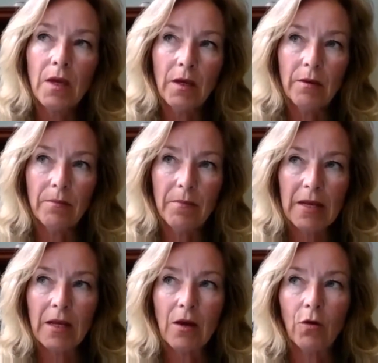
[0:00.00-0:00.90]

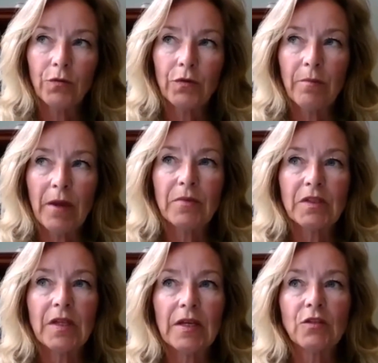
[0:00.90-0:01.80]
many of the member
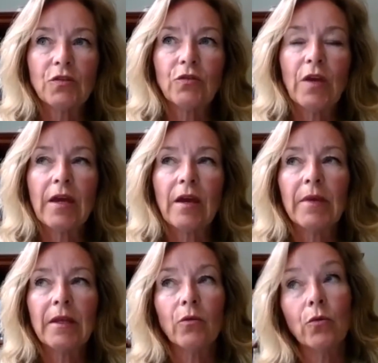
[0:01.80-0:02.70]
states today. I
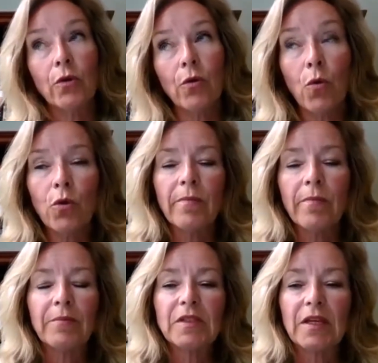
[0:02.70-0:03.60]
mean, or all
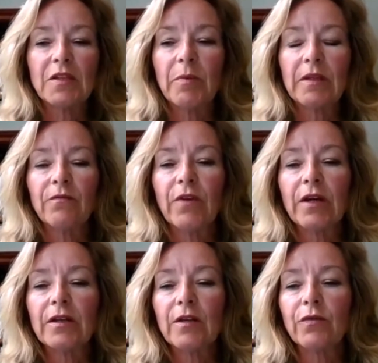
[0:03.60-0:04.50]
member states, but in
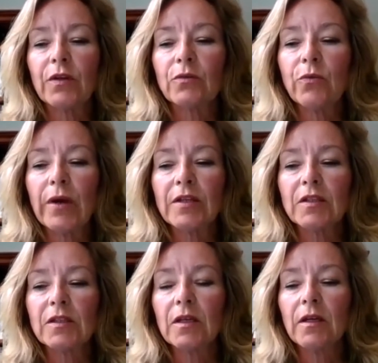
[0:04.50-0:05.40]
very different
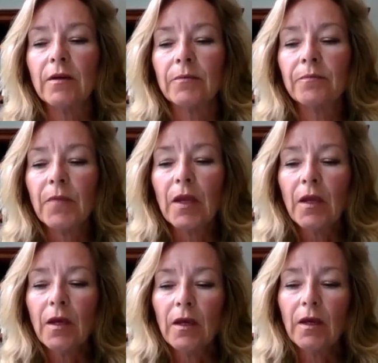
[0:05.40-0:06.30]
ways.
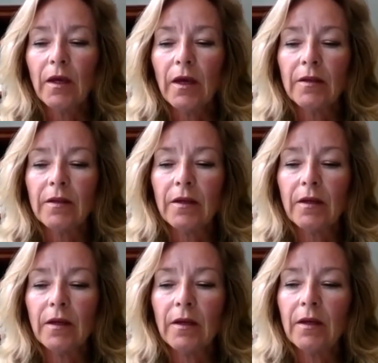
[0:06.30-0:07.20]
And
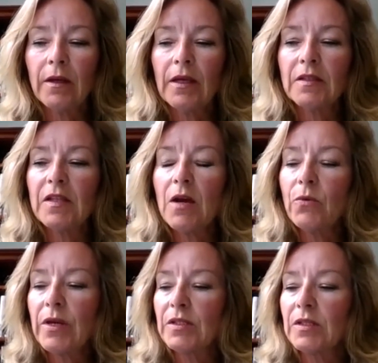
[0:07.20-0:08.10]
in some
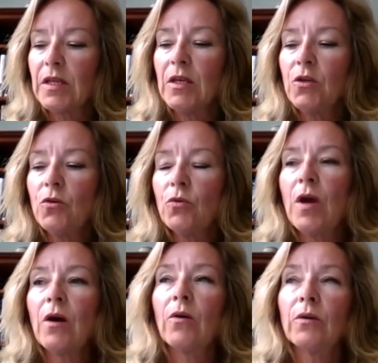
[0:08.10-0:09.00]
ways, the EU
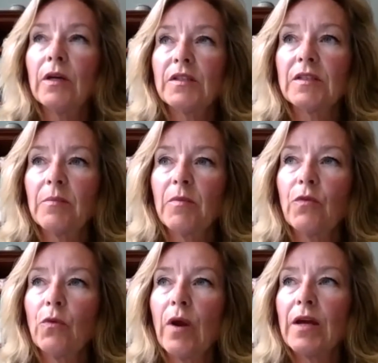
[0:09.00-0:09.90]
now, as I
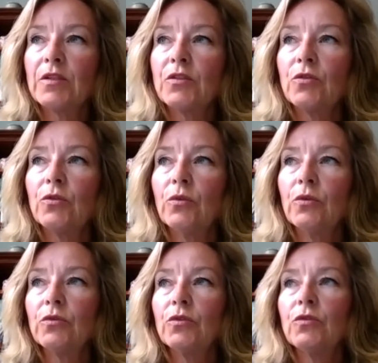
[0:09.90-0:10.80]
before, has to
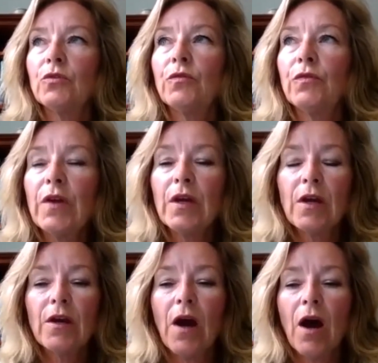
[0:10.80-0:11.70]

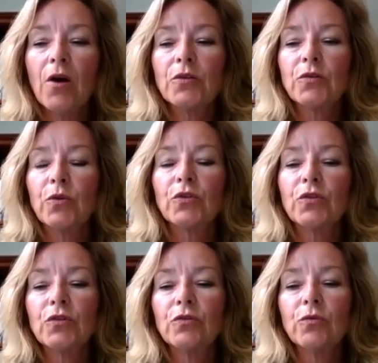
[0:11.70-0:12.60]
figure out
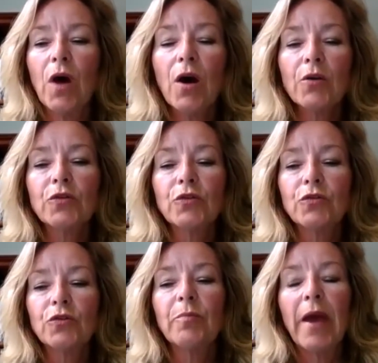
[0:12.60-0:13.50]
how
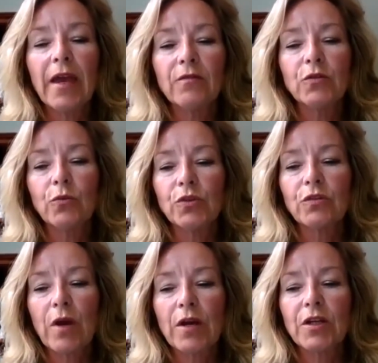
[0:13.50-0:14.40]
to behave
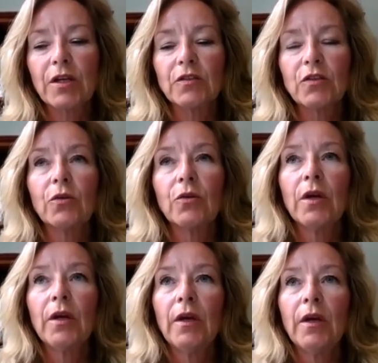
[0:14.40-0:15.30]
towards Russia. So
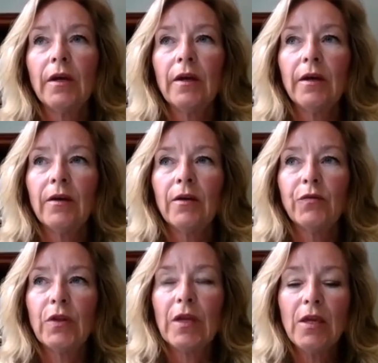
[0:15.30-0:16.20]

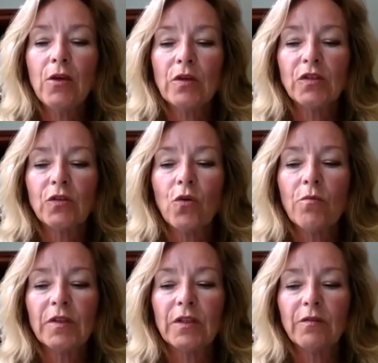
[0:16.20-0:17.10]
for the EU as a
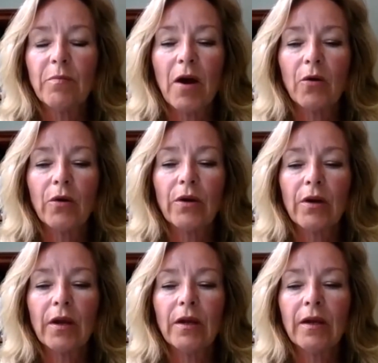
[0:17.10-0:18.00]
normative
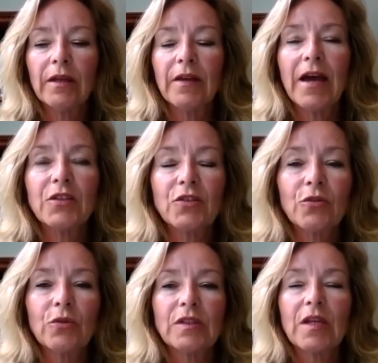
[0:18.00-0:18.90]
power, it has
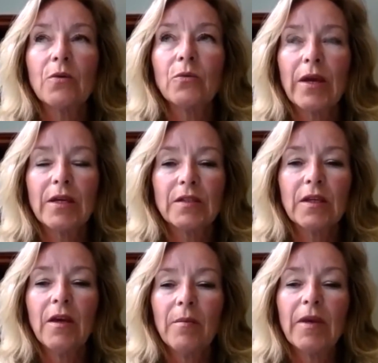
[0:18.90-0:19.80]
to, in some ways,
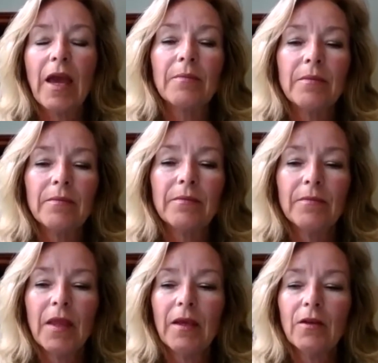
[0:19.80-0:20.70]
become
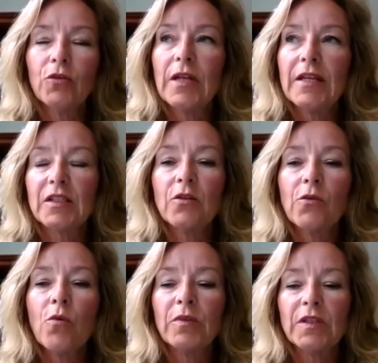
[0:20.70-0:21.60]
not less
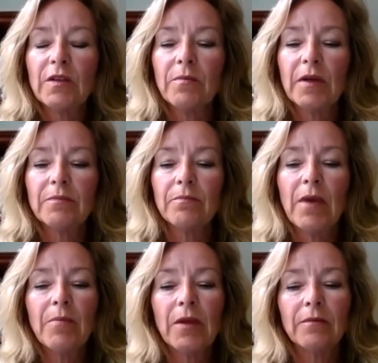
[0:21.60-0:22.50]
normative, but
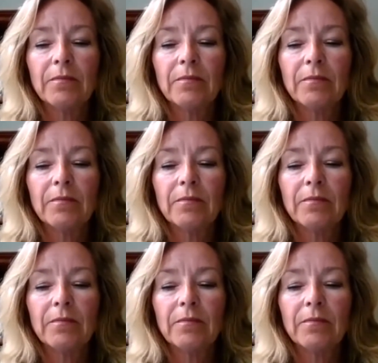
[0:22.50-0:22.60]
maybe